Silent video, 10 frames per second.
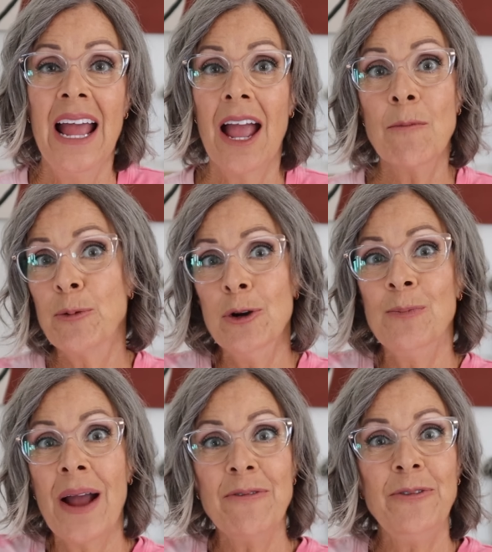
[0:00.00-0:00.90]
and put
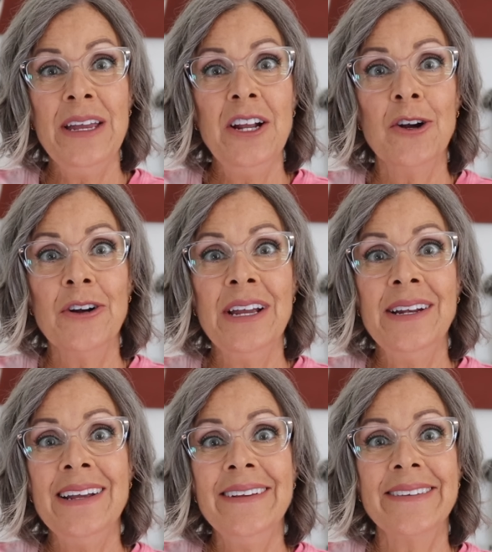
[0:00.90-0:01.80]
my finger
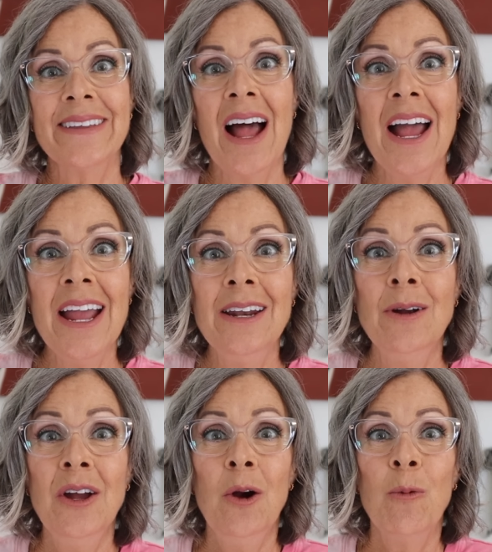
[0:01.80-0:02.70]
in his side
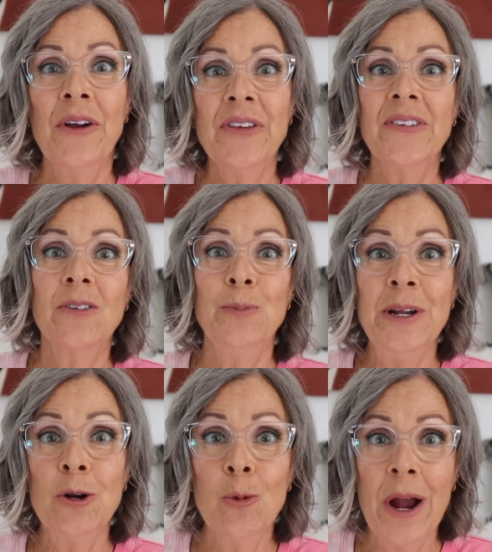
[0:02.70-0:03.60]
where the
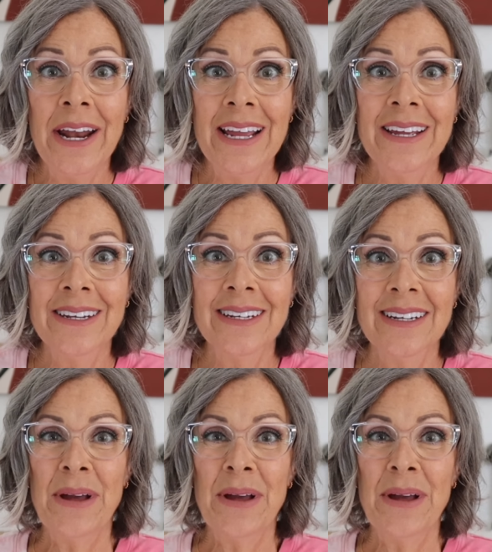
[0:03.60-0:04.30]
spear went in.